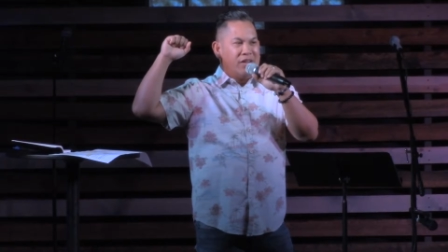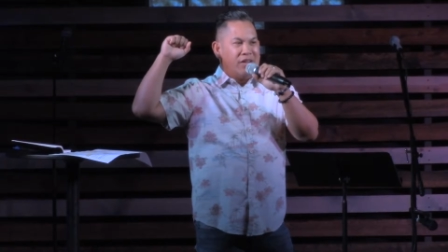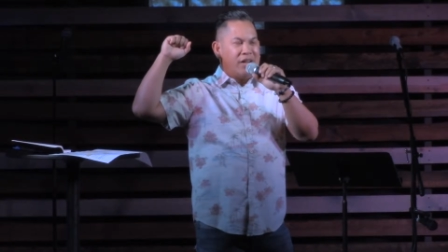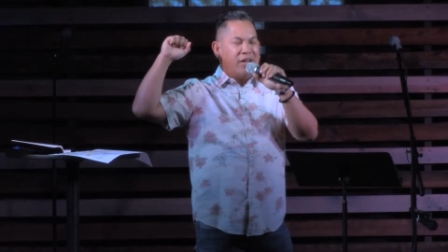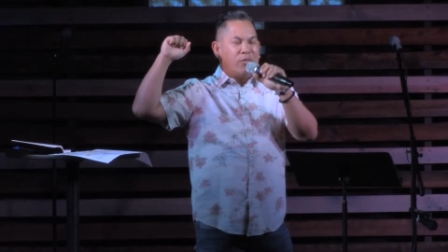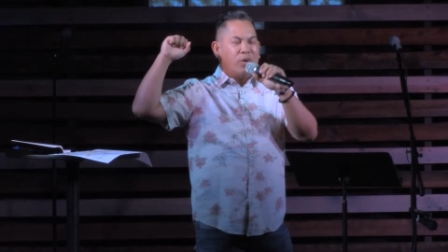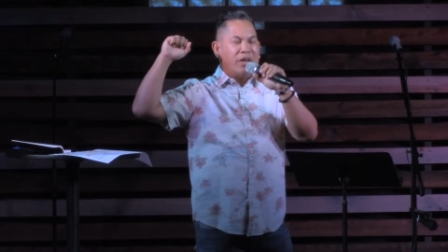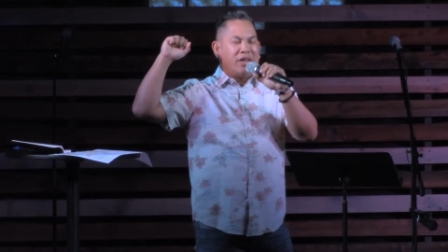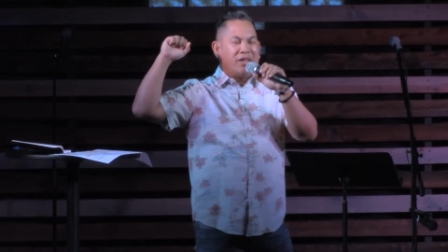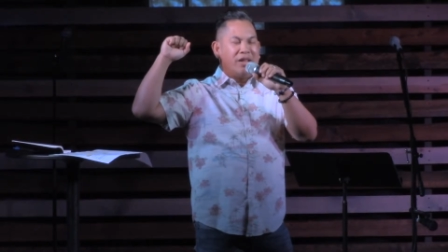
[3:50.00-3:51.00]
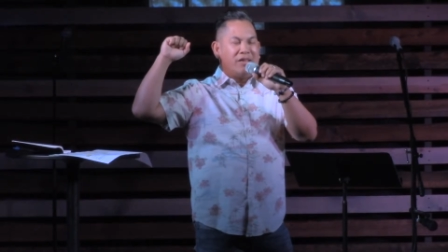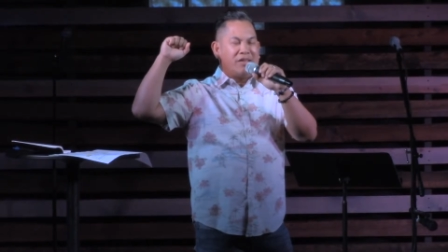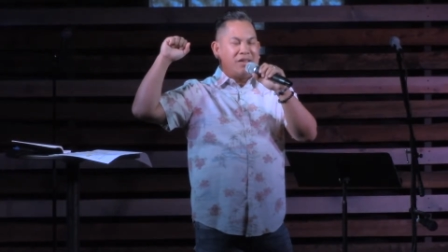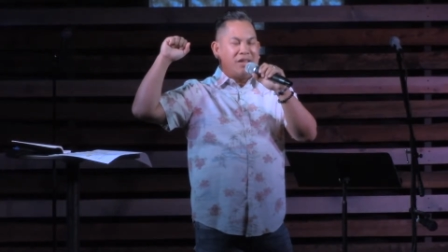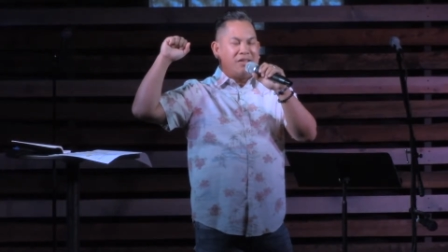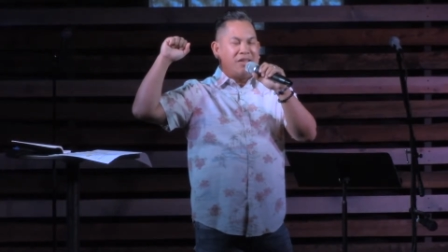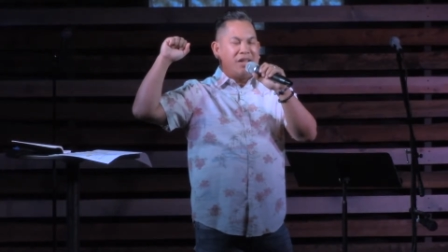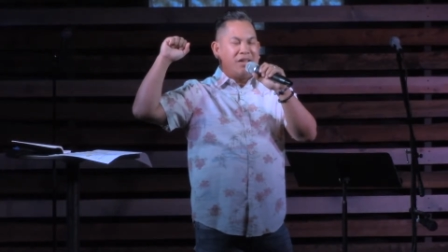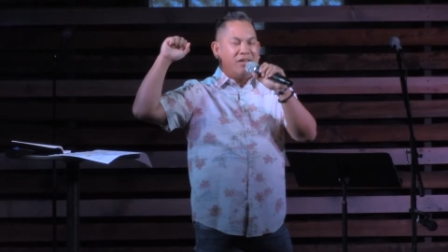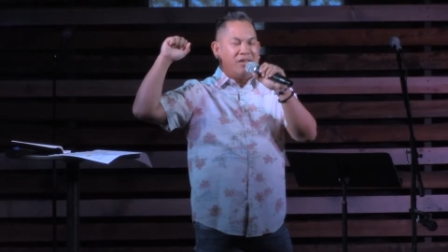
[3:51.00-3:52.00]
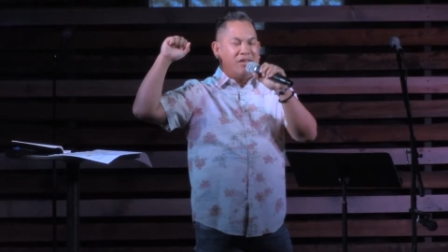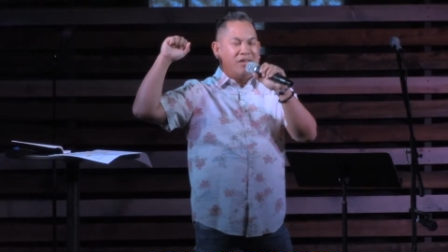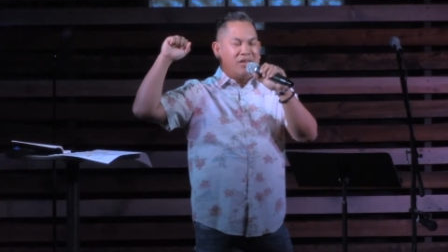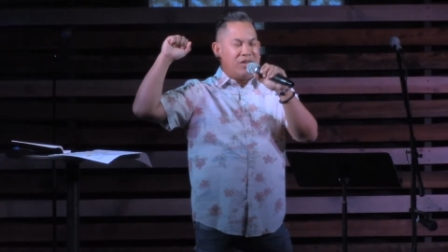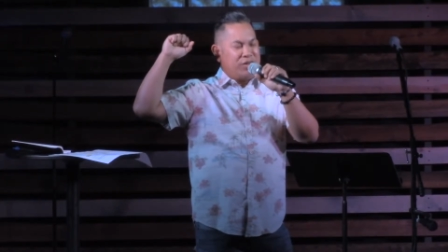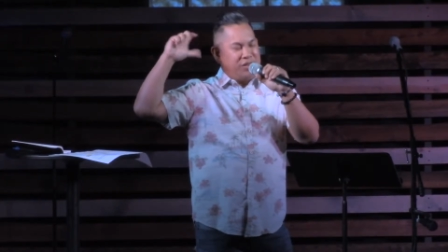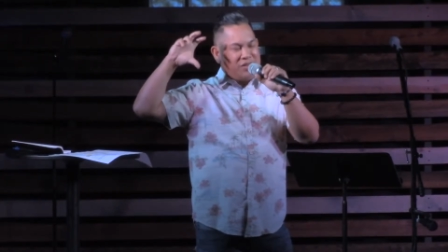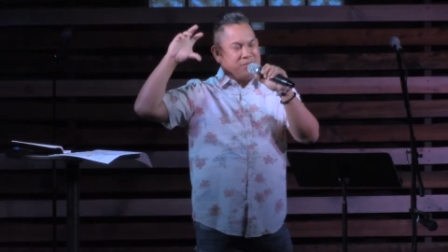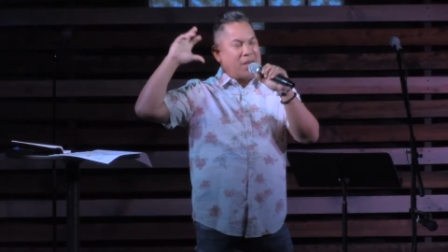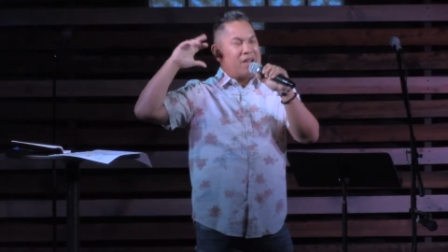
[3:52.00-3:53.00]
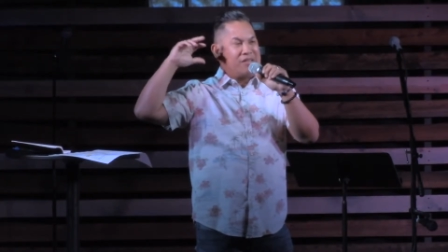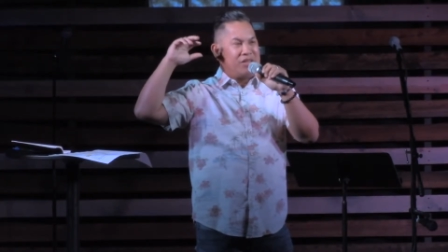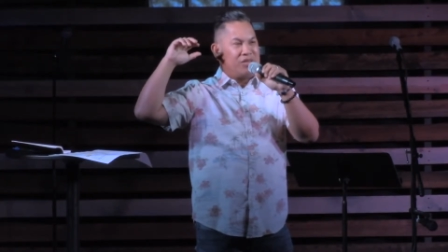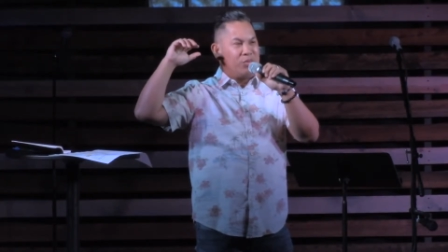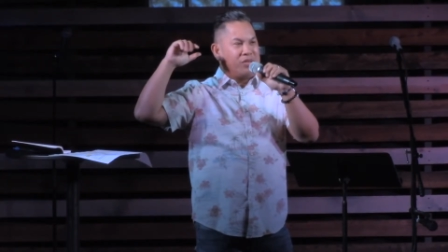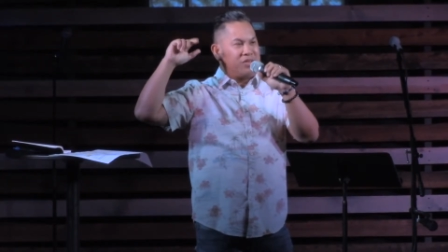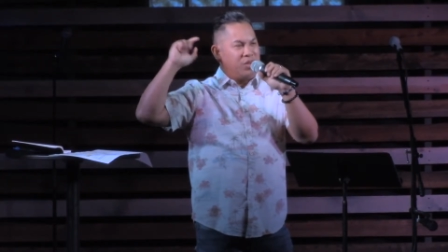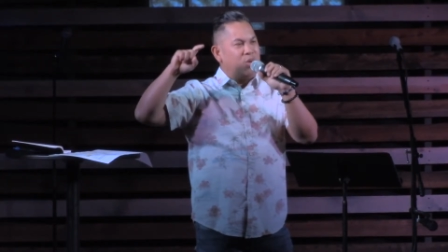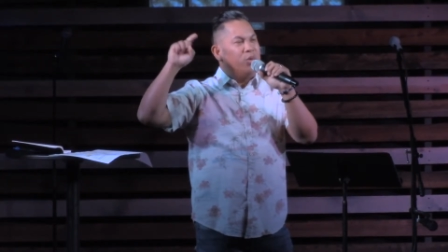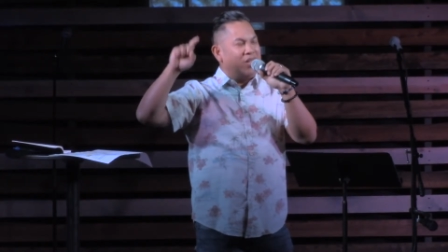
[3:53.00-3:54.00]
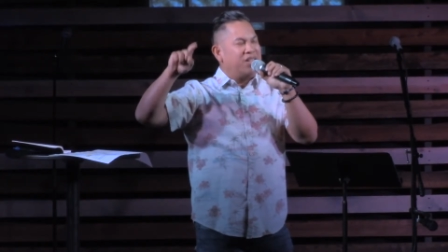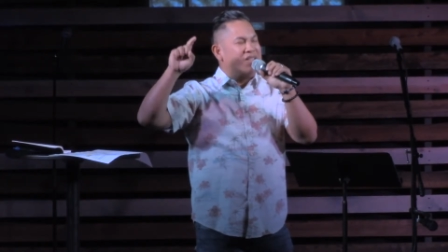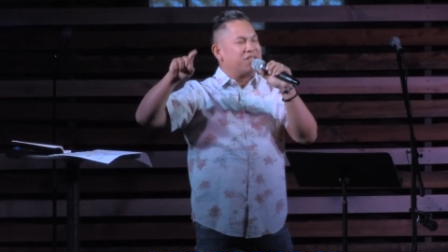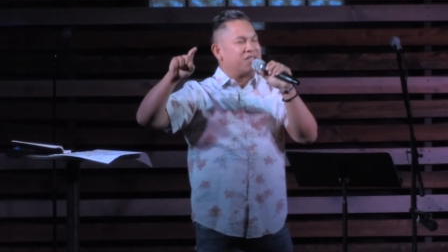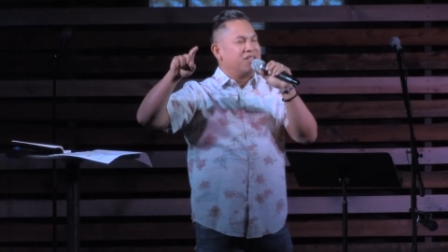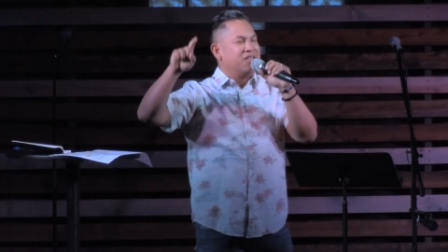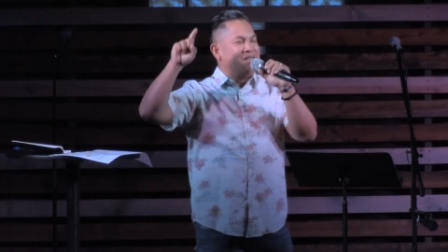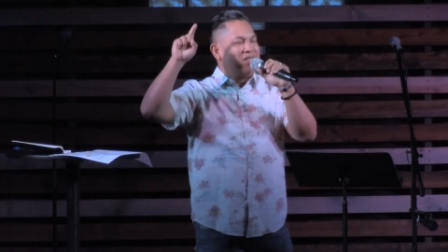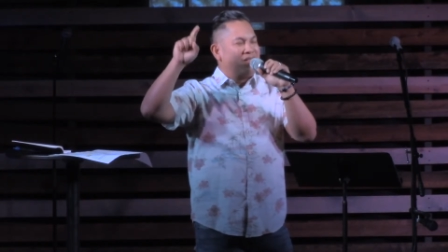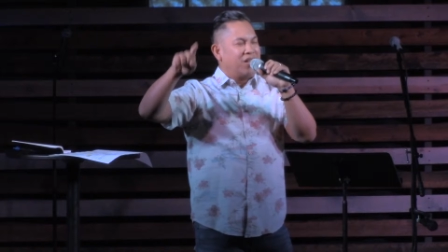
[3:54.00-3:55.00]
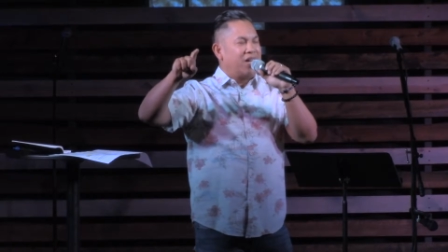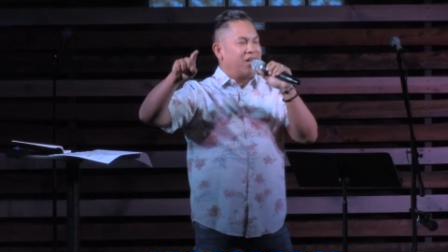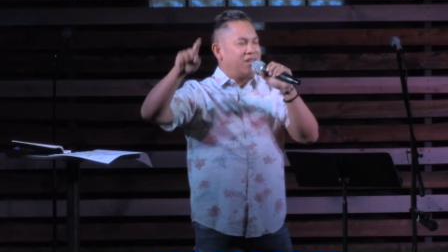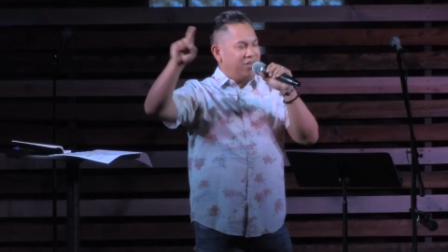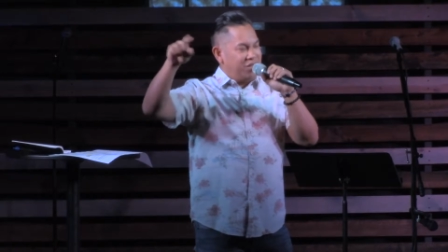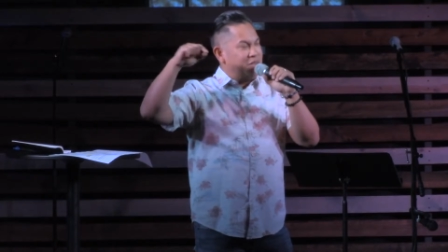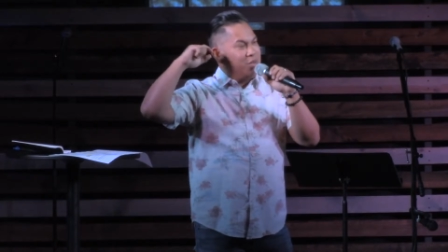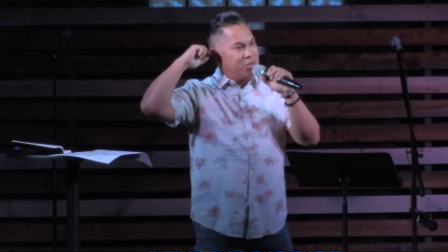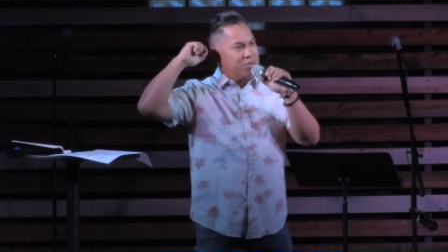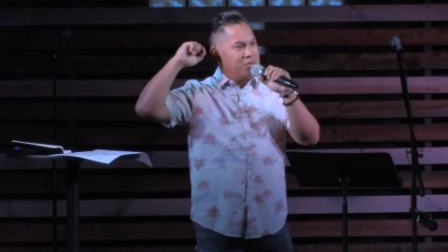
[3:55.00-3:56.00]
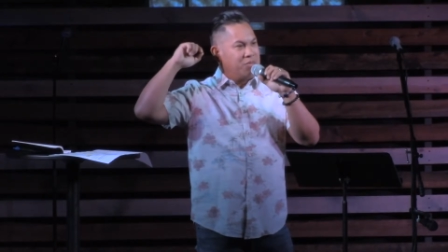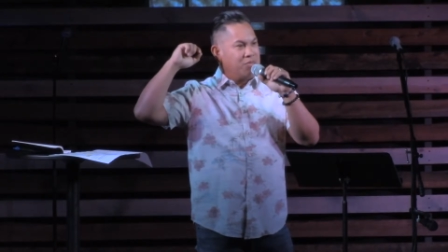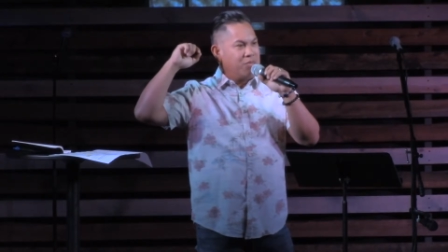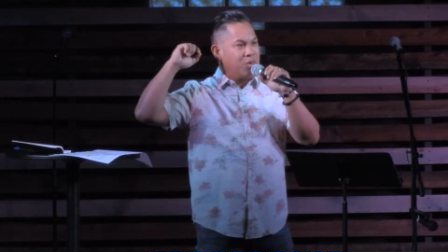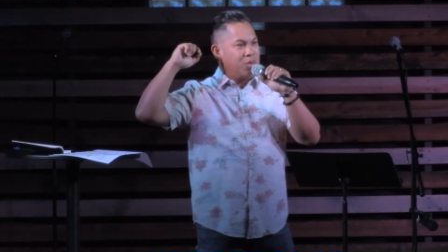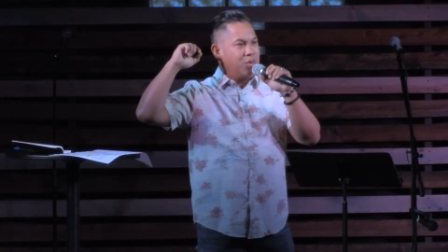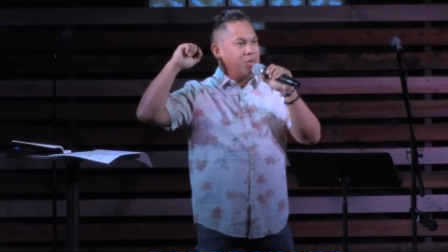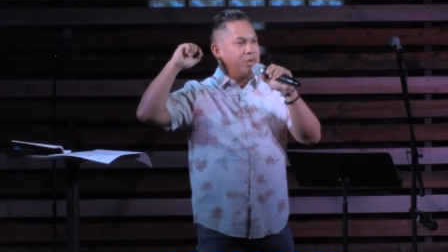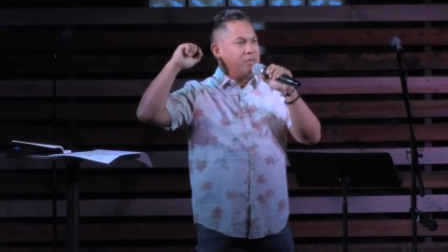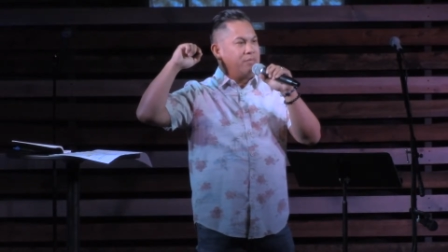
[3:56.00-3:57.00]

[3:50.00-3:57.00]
And one of the things that they said during this passage was, Who is like you, O Lord?